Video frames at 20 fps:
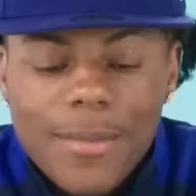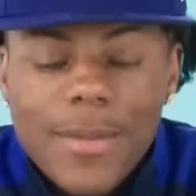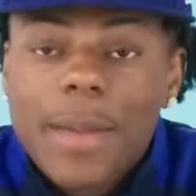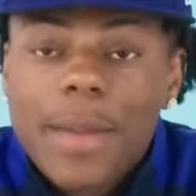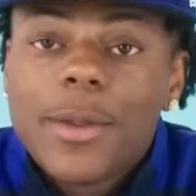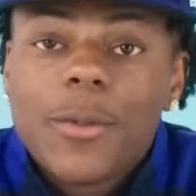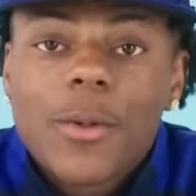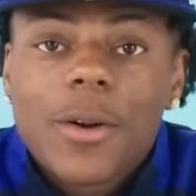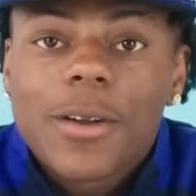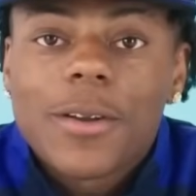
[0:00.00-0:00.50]
I
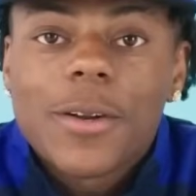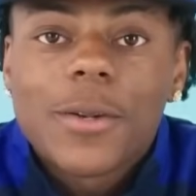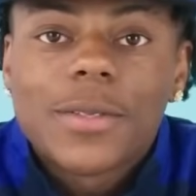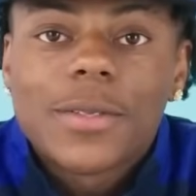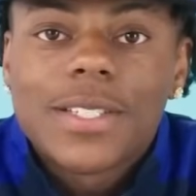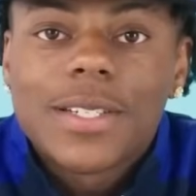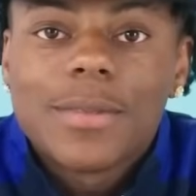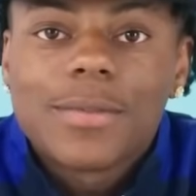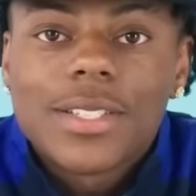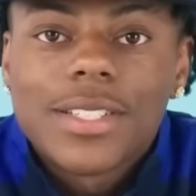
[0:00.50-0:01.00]
might be working
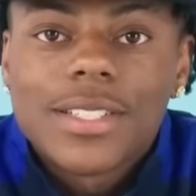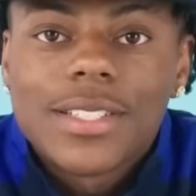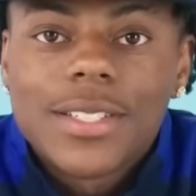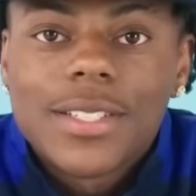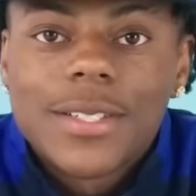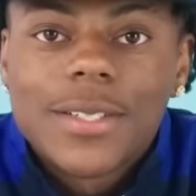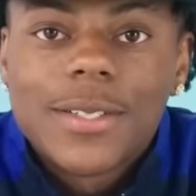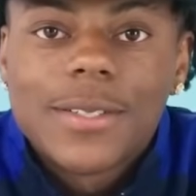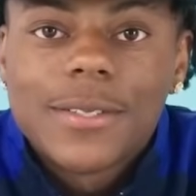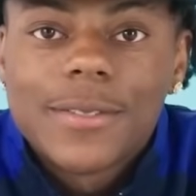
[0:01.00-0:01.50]
on something,
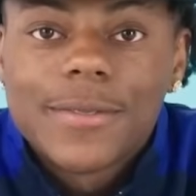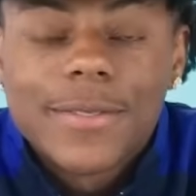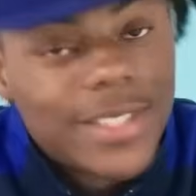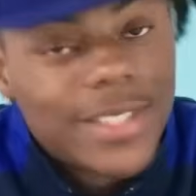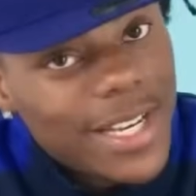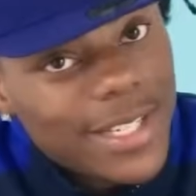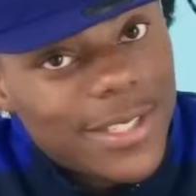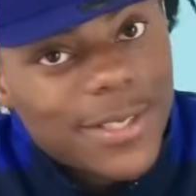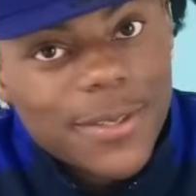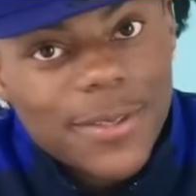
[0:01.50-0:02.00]
so
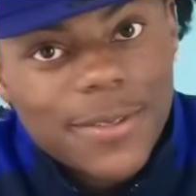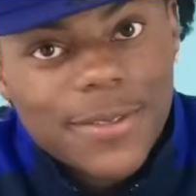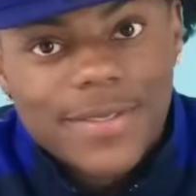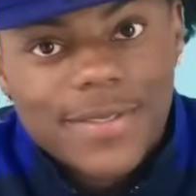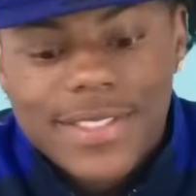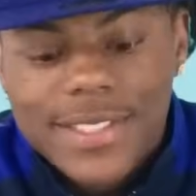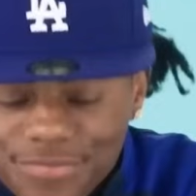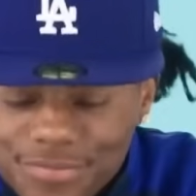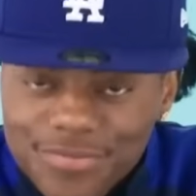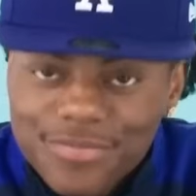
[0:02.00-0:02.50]
stay
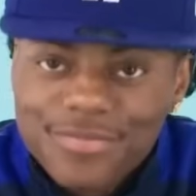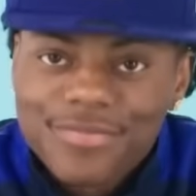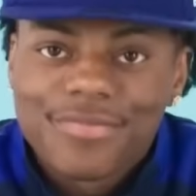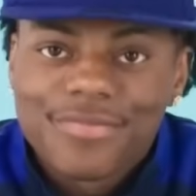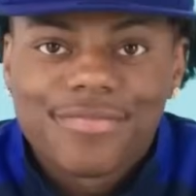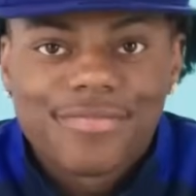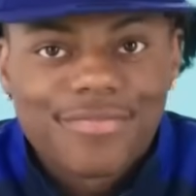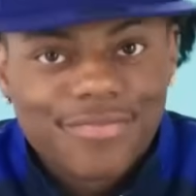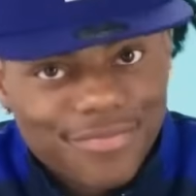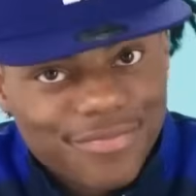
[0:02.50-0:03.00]
tuned.
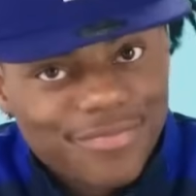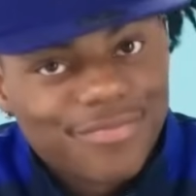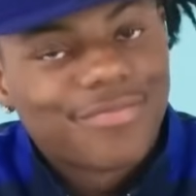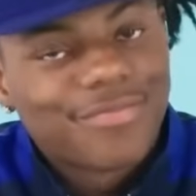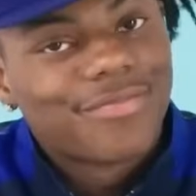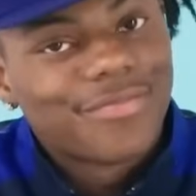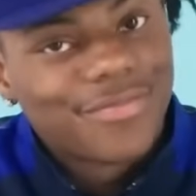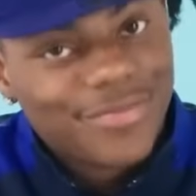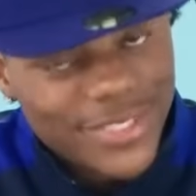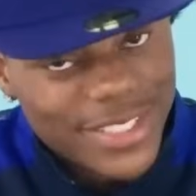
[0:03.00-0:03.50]

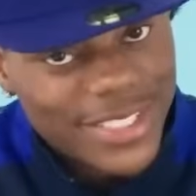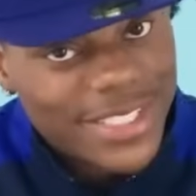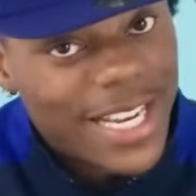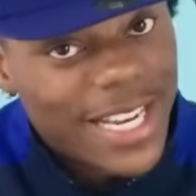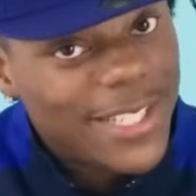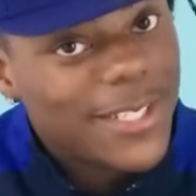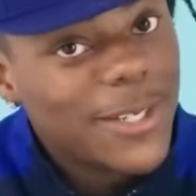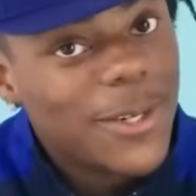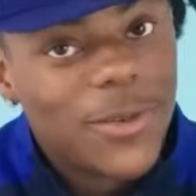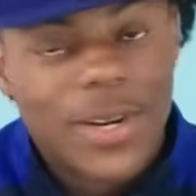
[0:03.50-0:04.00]
Just
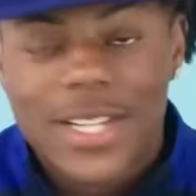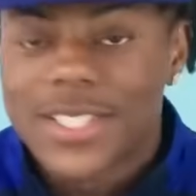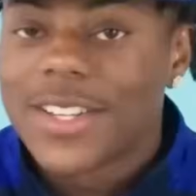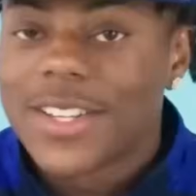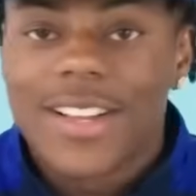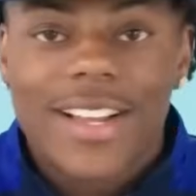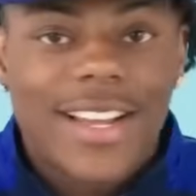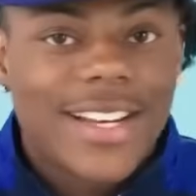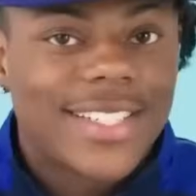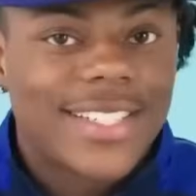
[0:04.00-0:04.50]
stay tuned, that's
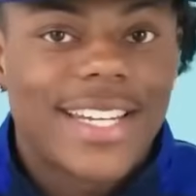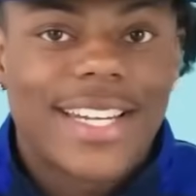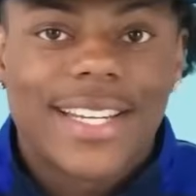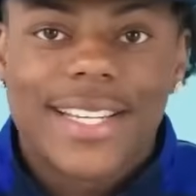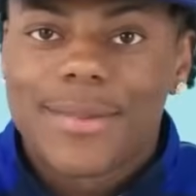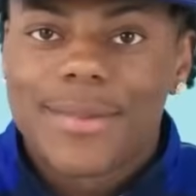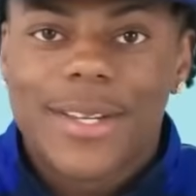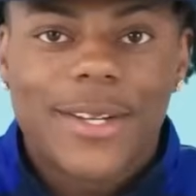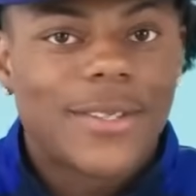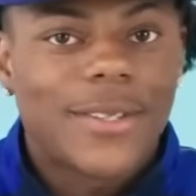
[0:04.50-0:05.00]
all I gotta say.
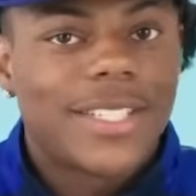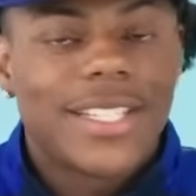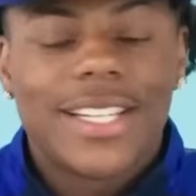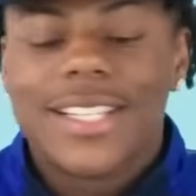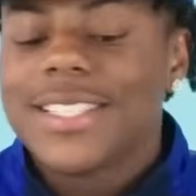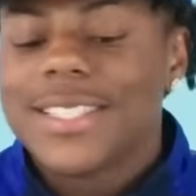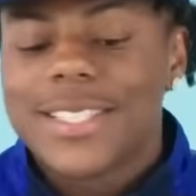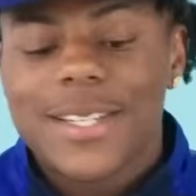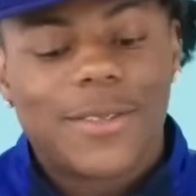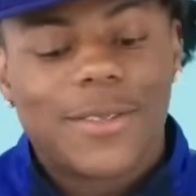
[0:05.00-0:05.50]
I'm not gonna say
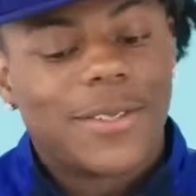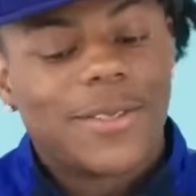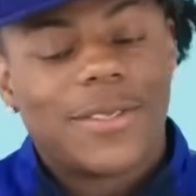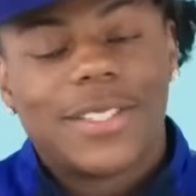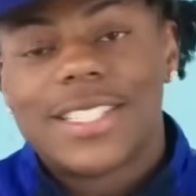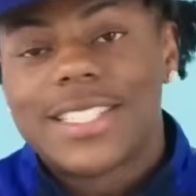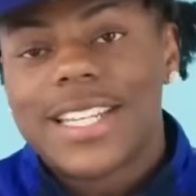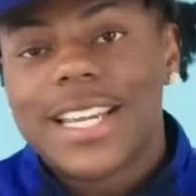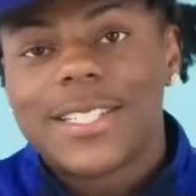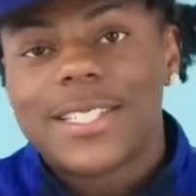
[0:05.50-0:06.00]
nothing else, so
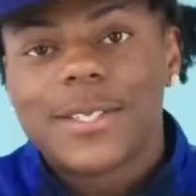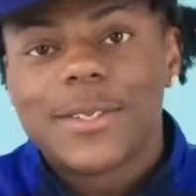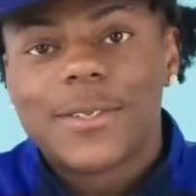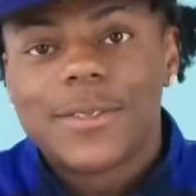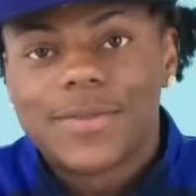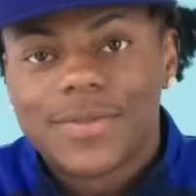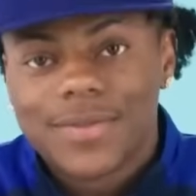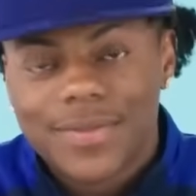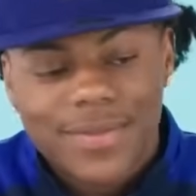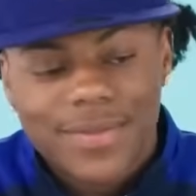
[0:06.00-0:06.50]
just stay
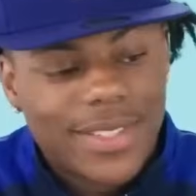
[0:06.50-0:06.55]
tuned.